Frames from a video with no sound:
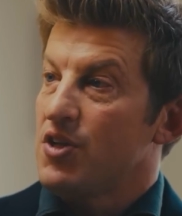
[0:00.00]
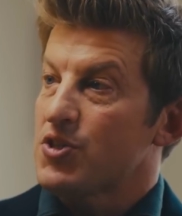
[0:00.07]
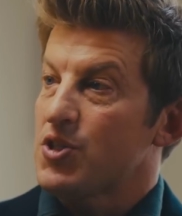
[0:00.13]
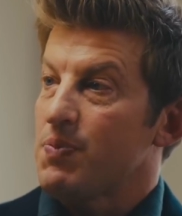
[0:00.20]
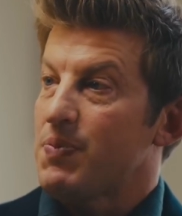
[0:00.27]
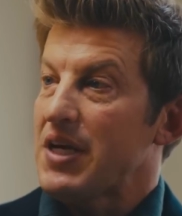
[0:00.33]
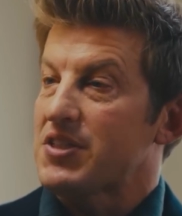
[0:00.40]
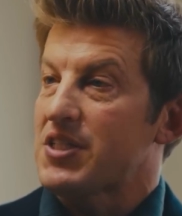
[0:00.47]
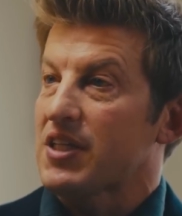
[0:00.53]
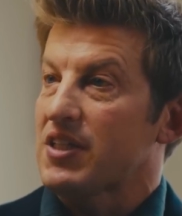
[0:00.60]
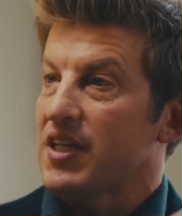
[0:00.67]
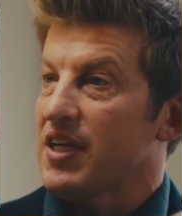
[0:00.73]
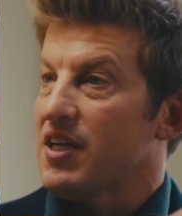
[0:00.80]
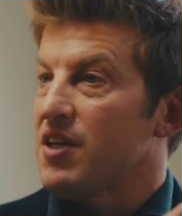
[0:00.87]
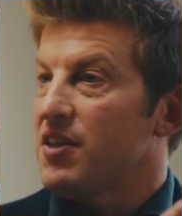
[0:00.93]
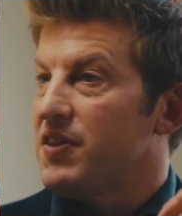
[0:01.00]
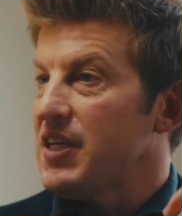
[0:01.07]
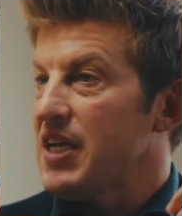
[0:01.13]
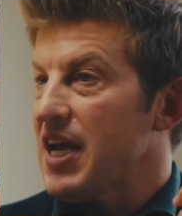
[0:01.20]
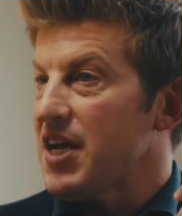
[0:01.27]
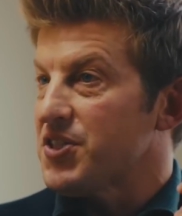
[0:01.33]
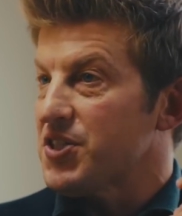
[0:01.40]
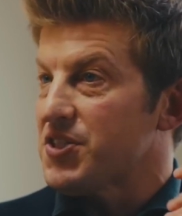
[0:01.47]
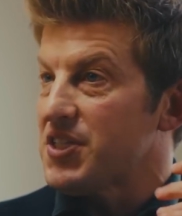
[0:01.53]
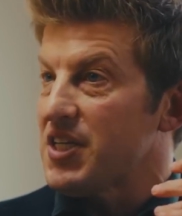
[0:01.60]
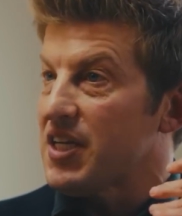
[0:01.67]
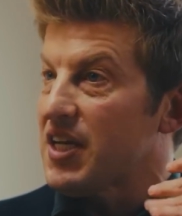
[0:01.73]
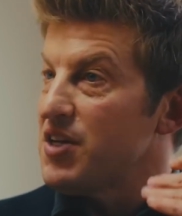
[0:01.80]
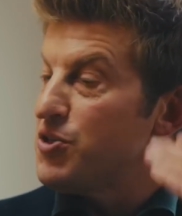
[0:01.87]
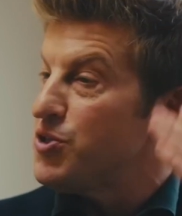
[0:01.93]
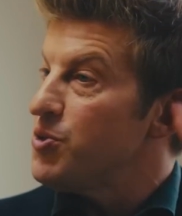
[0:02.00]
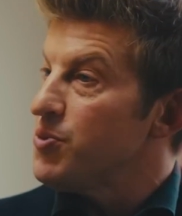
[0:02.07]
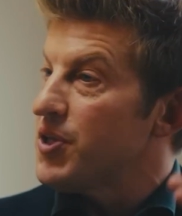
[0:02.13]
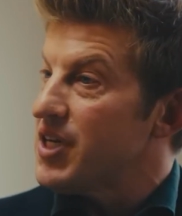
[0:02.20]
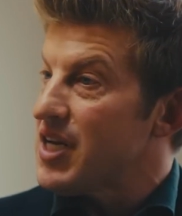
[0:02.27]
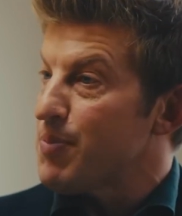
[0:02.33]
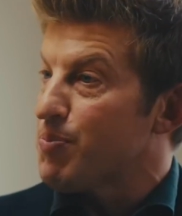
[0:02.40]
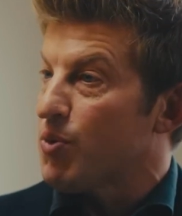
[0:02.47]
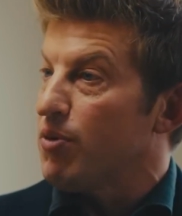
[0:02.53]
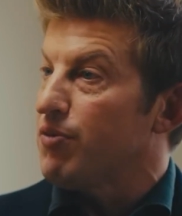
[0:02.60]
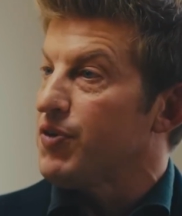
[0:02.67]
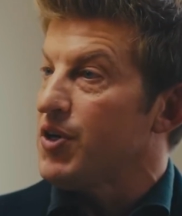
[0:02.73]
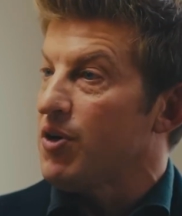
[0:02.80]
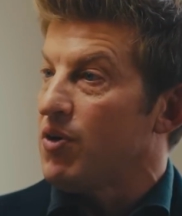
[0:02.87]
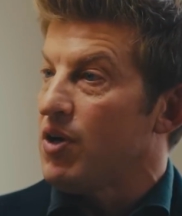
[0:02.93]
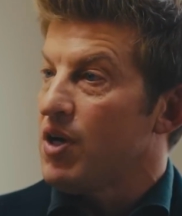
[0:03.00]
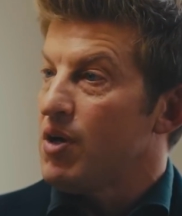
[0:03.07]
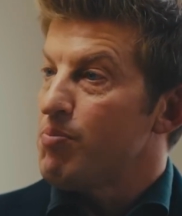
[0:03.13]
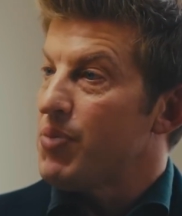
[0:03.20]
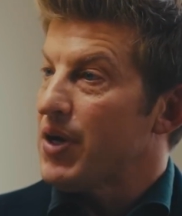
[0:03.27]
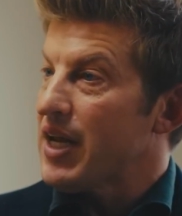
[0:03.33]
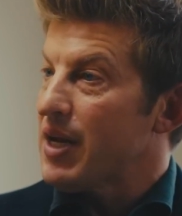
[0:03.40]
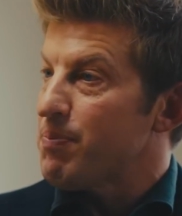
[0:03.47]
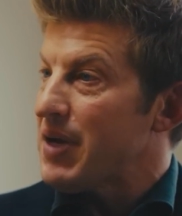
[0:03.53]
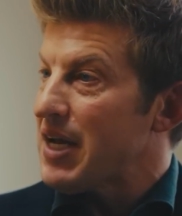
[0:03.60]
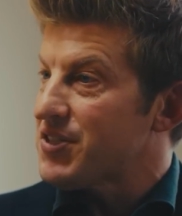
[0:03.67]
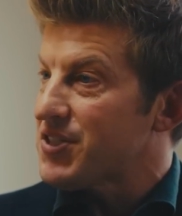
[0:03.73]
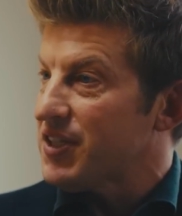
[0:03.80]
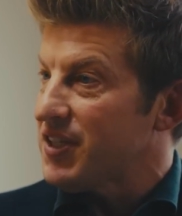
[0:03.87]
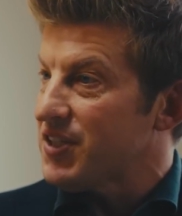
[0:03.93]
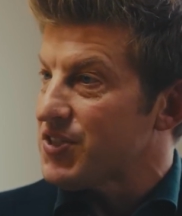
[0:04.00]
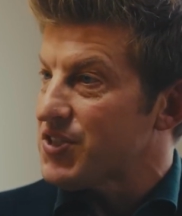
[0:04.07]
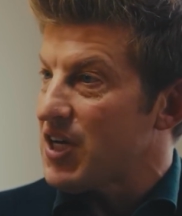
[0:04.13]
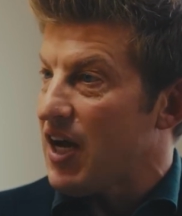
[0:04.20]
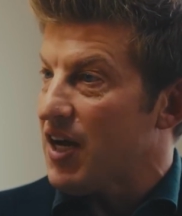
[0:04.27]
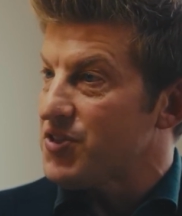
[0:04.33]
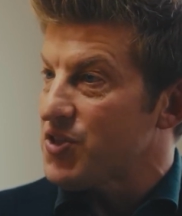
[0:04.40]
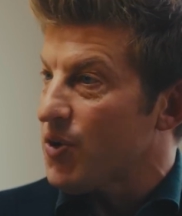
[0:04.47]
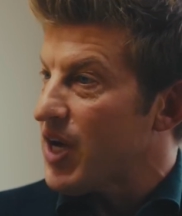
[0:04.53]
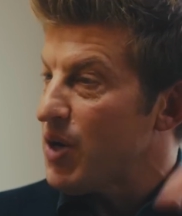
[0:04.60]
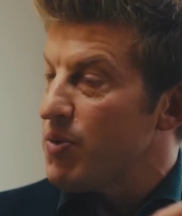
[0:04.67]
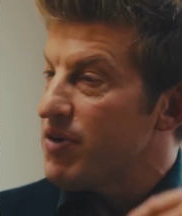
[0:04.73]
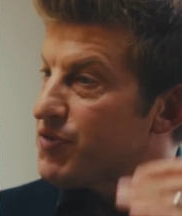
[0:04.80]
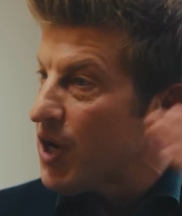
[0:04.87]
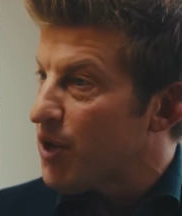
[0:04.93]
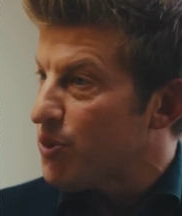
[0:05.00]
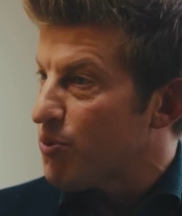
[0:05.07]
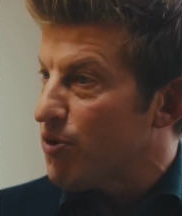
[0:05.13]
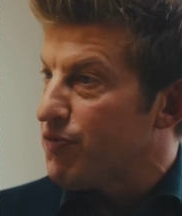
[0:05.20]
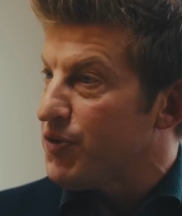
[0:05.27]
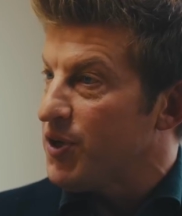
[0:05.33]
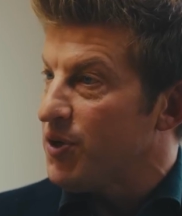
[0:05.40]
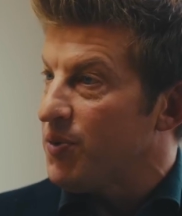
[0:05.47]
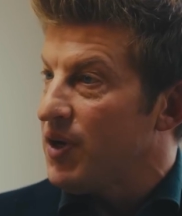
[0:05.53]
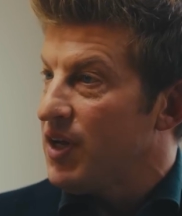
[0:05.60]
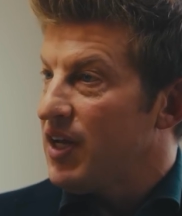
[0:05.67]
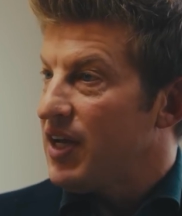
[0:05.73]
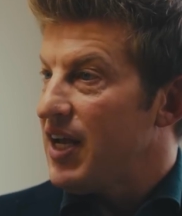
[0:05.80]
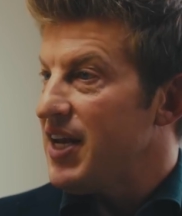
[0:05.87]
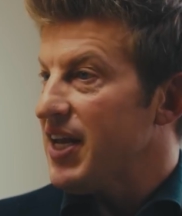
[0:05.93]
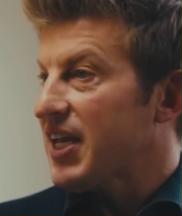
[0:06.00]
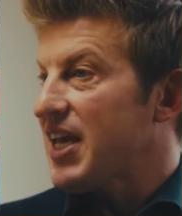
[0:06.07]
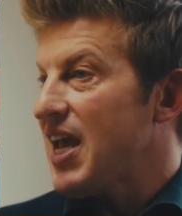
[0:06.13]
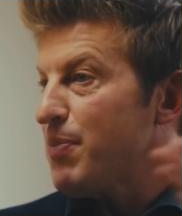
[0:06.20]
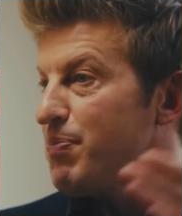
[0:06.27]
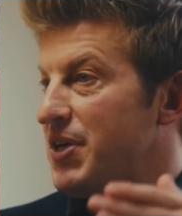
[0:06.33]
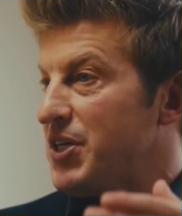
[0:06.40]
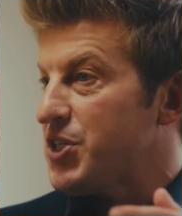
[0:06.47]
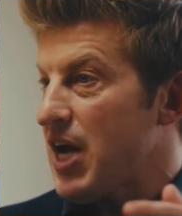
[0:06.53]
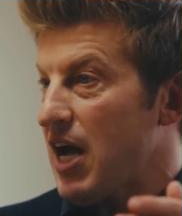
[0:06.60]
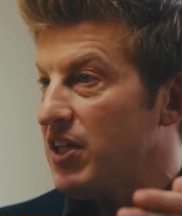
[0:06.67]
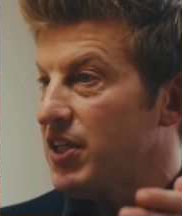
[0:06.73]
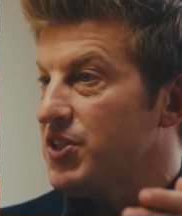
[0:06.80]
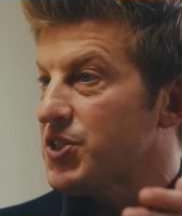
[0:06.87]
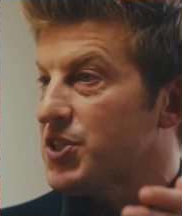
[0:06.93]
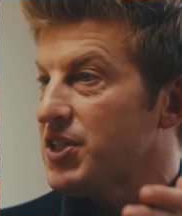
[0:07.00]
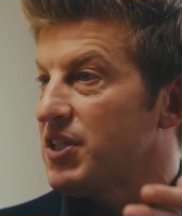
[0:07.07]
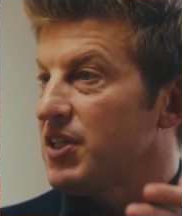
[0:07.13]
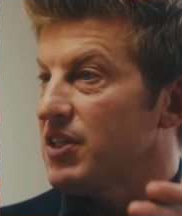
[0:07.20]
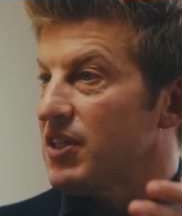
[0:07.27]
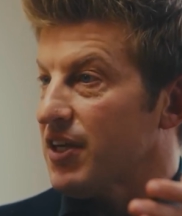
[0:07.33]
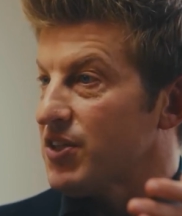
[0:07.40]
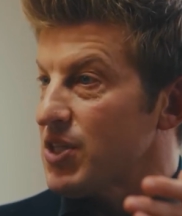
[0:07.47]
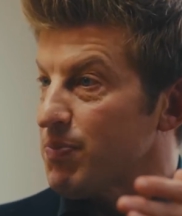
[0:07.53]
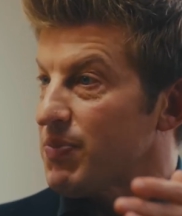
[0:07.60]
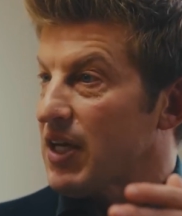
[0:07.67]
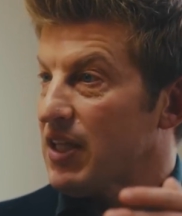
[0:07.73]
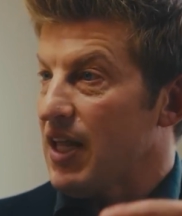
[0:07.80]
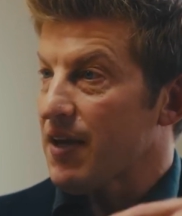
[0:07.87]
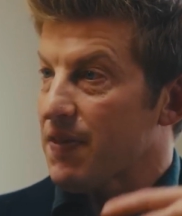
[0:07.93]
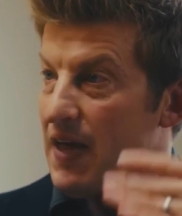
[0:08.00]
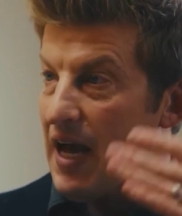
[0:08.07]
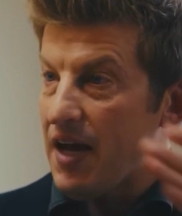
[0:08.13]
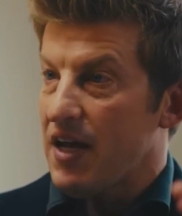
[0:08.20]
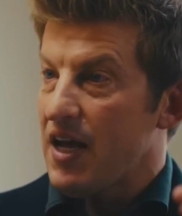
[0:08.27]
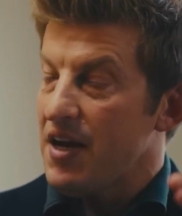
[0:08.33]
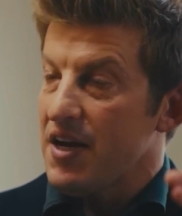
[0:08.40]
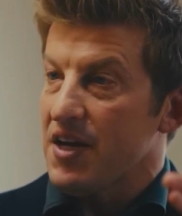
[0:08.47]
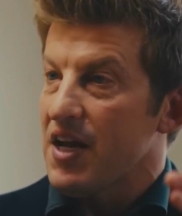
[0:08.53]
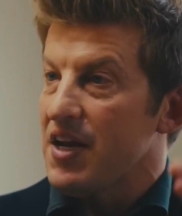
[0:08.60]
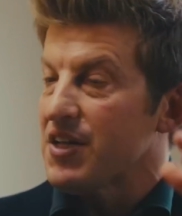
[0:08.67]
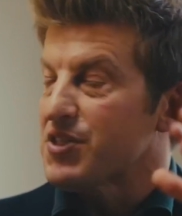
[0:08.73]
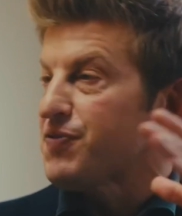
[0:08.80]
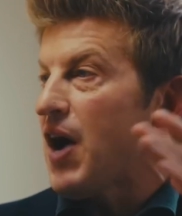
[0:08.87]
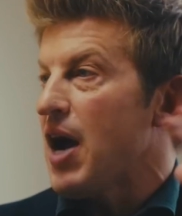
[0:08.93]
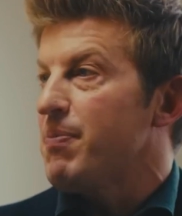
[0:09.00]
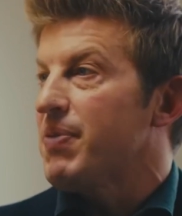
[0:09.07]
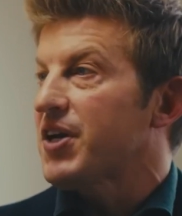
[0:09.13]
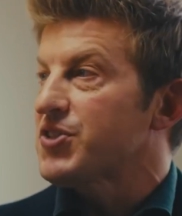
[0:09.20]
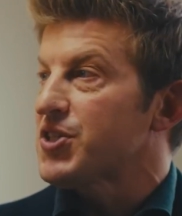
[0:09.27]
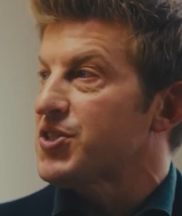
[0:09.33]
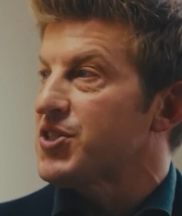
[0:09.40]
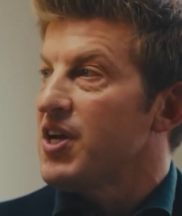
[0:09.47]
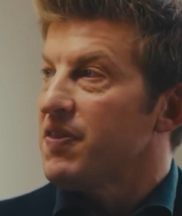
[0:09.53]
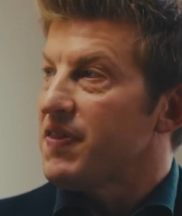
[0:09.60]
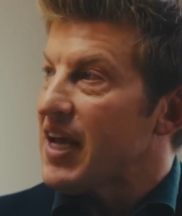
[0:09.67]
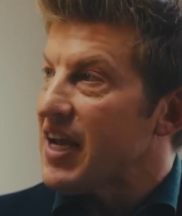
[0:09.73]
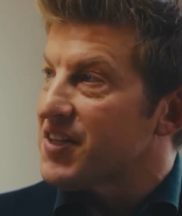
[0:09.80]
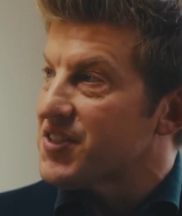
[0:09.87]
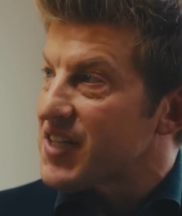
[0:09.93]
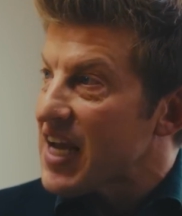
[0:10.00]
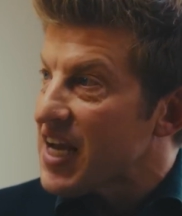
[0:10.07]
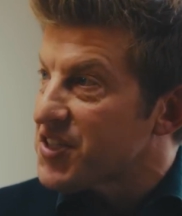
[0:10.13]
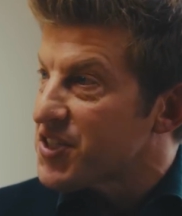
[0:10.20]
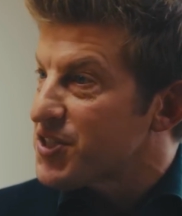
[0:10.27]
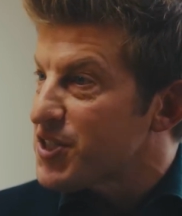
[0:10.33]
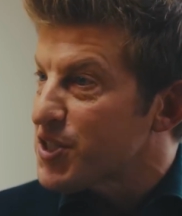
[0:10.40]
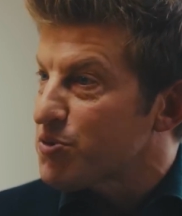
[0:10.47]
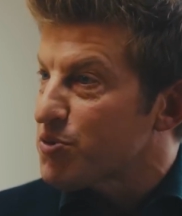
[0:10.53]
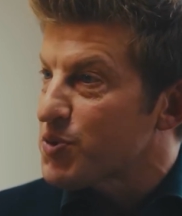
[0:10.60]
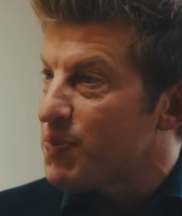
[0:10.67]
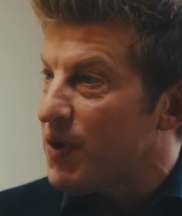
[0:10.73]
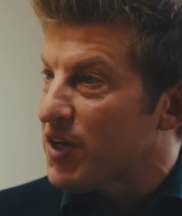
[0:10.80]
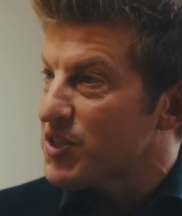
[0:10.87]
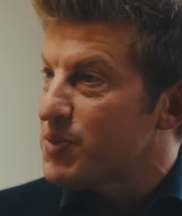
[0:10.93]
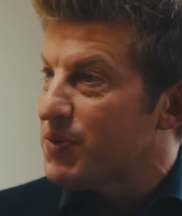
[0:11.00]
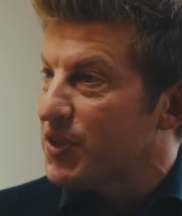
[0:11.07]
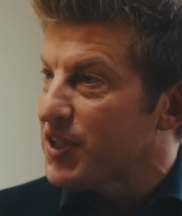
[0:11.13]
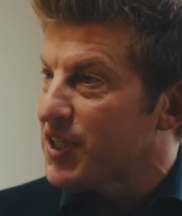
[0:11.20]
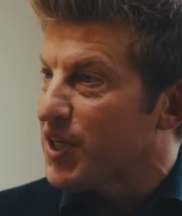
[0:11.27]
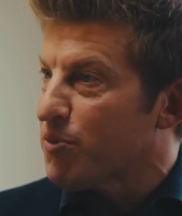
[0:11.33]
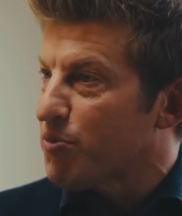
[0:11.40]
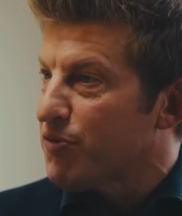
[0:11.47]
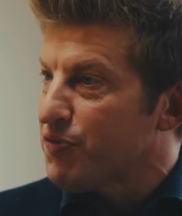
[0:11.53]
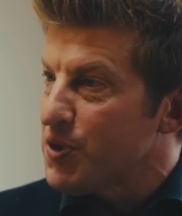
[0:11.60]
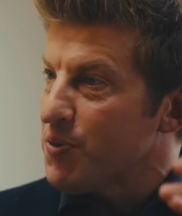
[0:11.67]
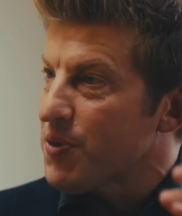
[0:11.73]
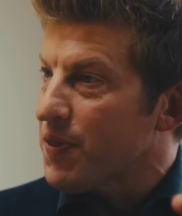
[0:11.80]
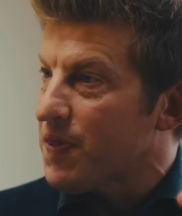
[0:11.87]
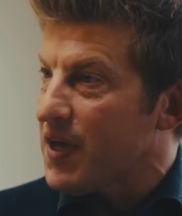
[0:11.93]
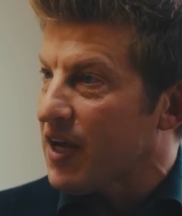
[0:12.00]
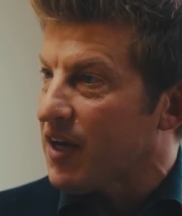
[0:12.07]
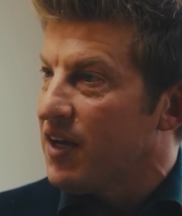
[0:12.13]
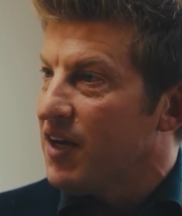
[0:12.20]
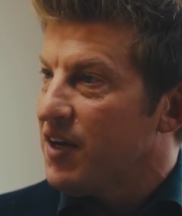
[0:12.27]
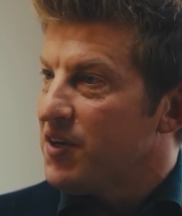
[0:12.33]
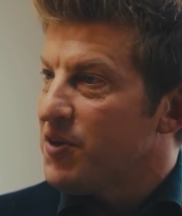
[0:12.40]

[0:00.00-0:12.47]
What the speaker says: So basically the agency can do the NEPA review, but it basically decides, okay, we've done the review and it can't be challenged, like something like that. And and it's fine because it's the agency's responsibility to review the thing.